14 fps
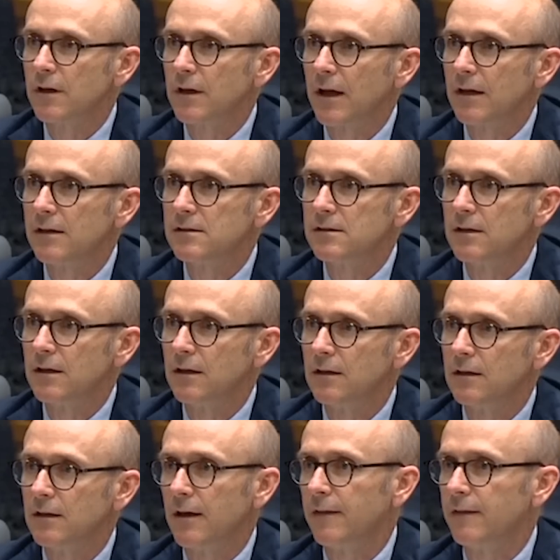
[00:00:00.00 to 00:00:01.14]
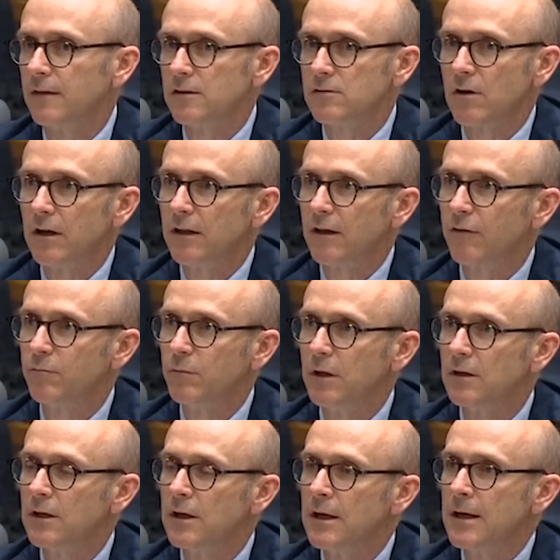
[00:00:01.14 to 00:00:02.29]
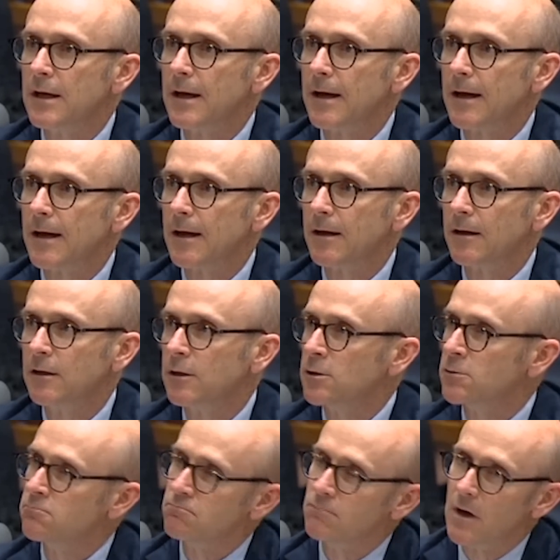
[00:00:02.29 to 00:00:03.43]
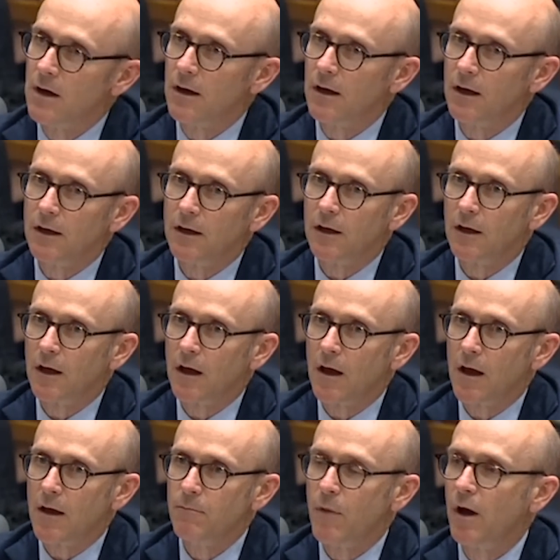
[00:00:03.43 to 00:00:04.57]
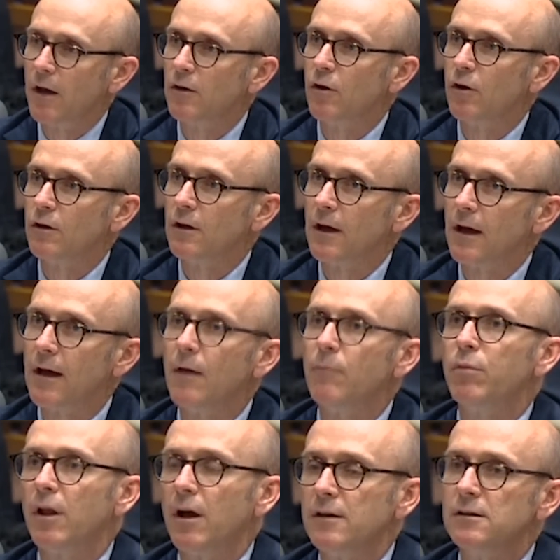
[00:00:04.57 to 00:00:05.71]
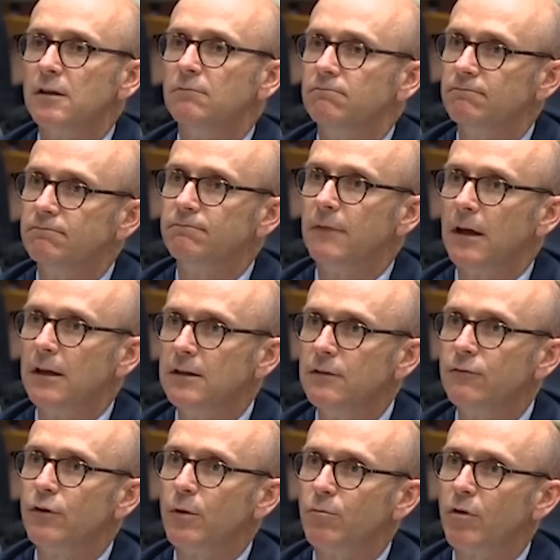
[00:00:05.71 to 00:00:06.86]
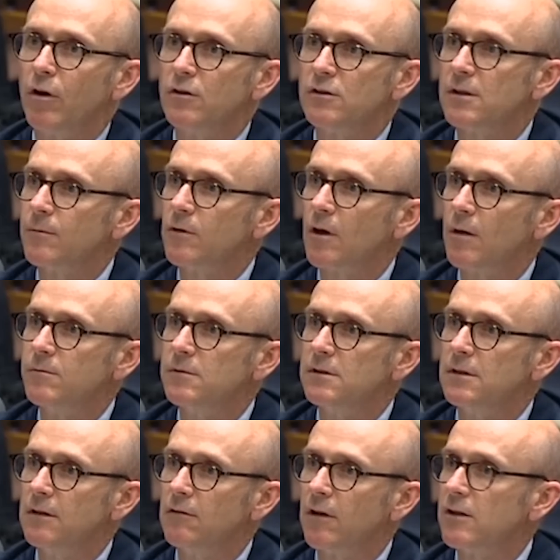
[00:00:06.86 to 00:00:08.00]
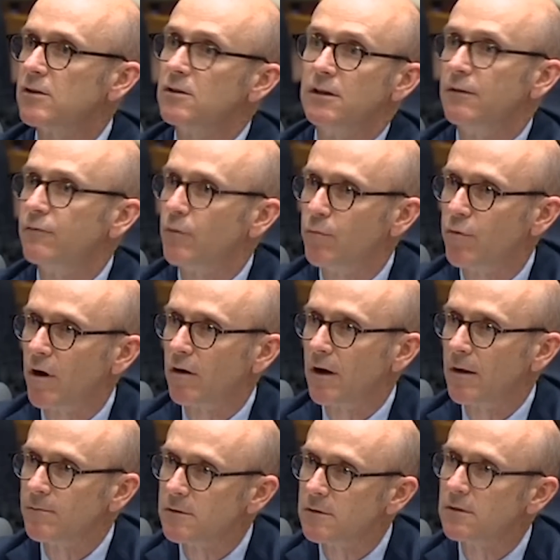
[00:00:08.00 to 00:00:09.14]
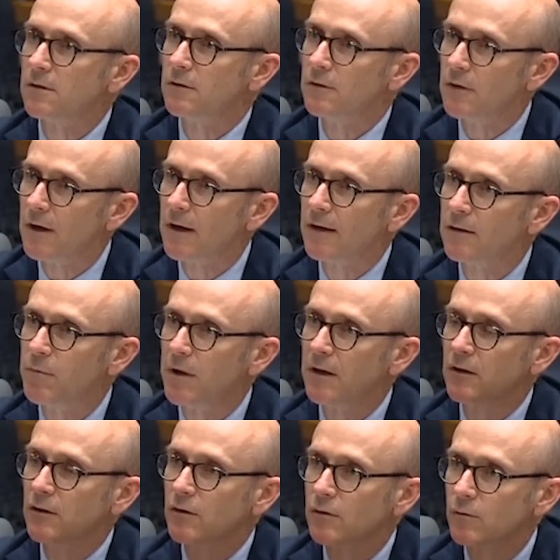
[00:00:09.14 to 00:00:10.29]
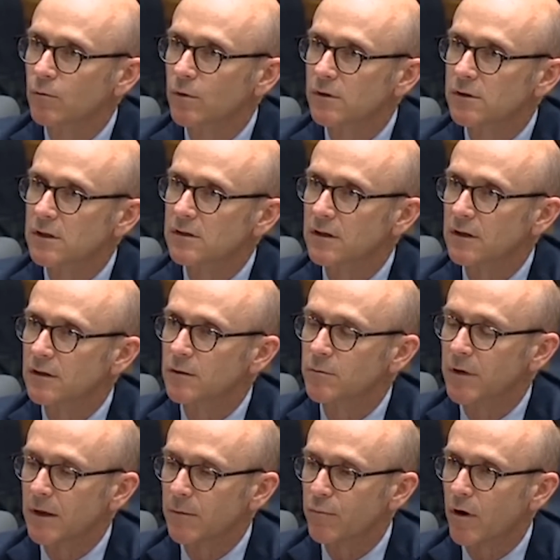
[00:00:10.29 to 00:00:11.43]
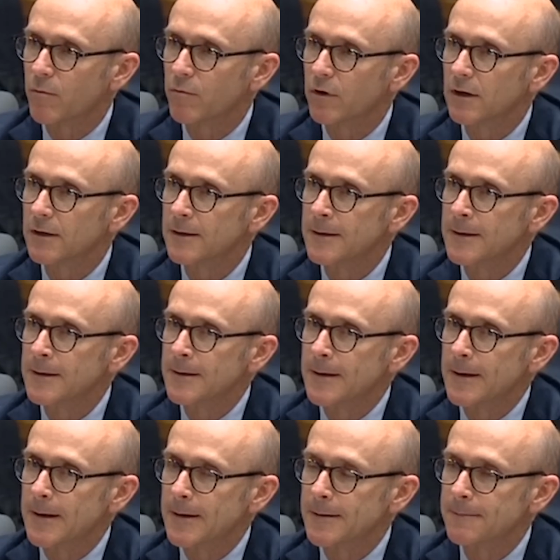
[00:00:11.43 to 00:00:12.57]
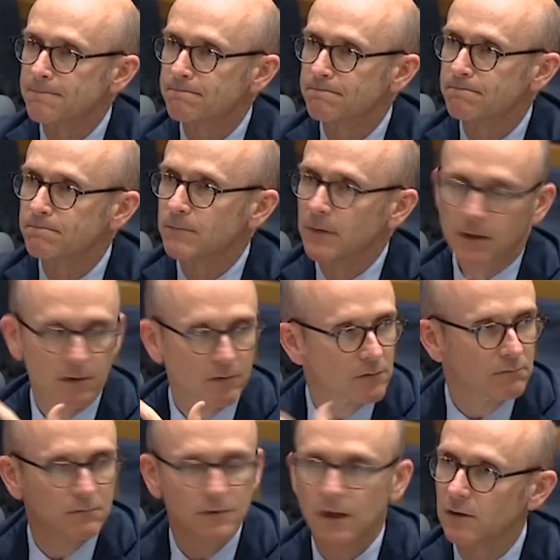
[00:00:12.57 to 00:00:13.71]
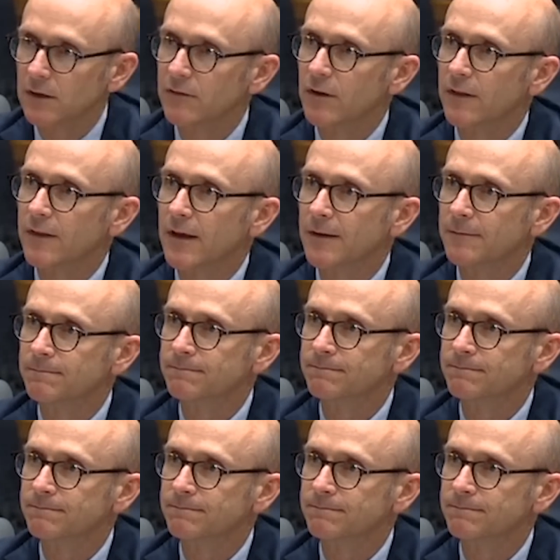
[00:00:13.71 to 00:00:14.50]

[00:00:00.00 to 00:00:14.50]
the case that the Australian government might not applies a different approach sometimes in relation to different programs, depending on what's considered to be appropriate. I'll leave it at that. Mm.